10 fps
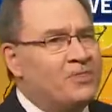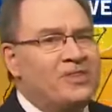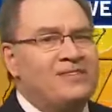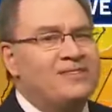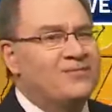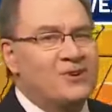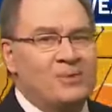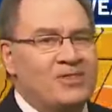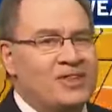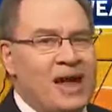But this is going
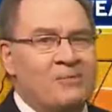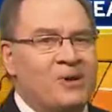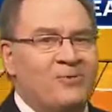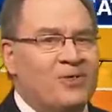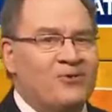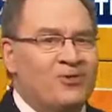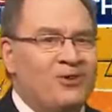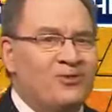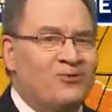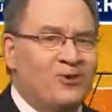to be the dominant weather
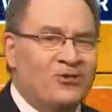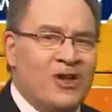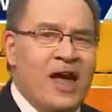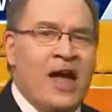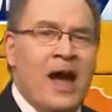feature for us.